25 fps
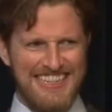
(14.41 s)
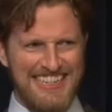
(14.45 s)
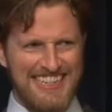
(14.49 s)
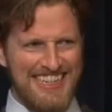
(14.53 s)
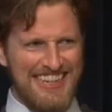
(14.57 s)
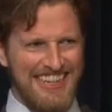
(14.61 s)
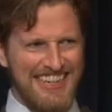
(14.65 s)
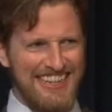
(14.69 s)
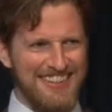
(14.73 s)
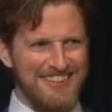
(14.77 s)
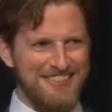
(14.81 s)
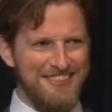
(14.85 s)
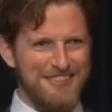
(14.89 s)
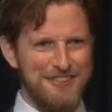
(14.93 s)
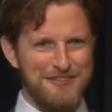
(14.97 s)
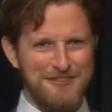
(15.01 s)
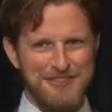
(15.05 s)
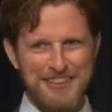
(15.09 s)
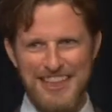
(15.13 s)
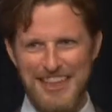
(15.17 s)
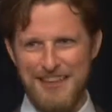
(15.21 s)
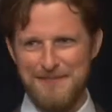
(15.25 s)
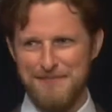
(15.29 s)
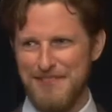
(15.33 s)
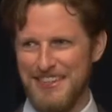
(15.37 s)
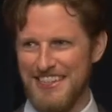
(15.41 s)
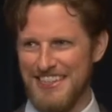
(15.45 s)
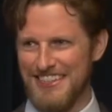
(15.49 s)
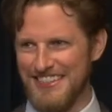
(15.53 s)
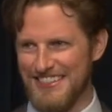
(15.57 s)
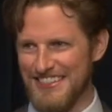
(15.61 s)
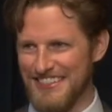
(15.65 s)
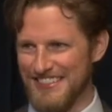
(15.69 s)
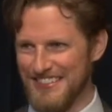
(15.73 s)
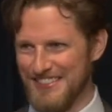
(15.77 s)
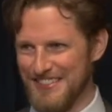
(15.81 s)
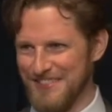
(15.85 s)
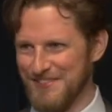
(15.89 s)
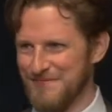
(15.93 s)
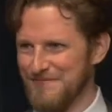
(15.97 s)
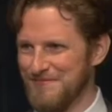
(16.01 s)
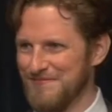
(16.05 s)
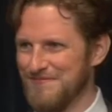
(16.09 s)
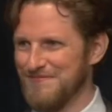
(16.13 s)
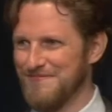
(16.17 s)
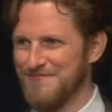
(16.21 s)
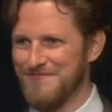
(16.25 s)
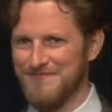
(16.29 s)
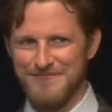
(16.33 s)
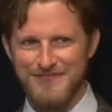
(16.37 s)
I don't know what that means.
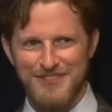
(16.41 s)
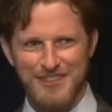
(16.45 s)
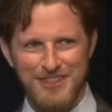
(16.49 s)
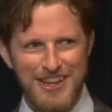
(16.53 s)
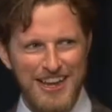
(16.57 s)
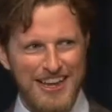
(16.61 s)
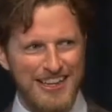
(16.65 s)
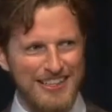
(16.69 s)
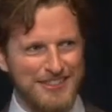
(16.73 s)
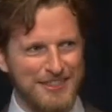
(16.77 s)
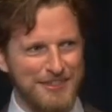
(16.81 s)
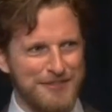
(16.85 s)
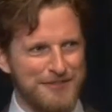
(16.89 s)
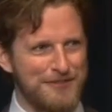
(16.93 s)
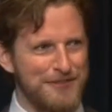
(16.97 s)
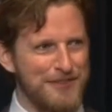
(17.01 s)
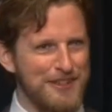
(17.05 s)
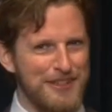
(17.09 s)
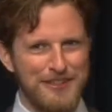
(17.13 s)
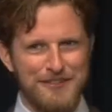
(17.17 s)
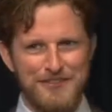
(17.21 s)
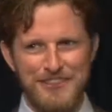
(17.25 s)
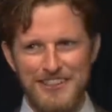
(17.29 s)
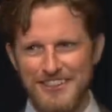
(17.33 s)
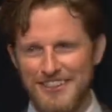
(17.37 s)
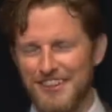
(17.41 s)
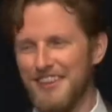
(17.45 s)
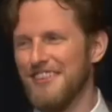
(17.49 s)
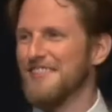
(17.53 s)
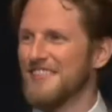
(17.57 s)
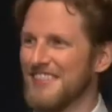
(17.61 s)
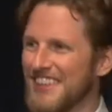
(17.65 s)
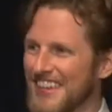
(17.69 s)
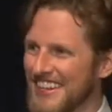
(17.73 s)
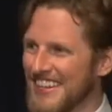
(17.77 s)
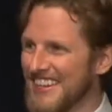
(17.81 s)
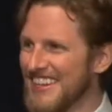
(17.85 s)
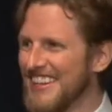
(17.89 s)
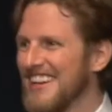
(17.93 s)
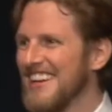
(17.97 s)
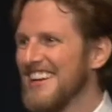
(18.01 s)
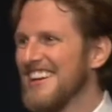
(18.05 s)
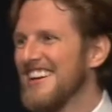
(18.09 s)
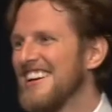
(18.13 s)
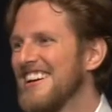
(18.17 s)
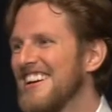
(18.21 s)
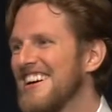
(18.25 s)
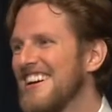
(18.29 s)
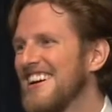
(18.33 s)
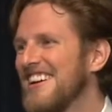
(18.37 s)
You guys are full of it. No, I'm kidding.
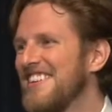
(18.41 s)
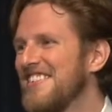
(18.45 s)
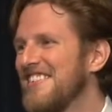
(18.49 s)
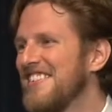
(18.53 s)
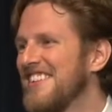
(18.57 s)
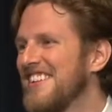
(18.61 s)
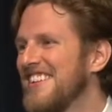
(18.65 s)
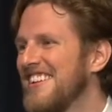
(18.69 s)
Um,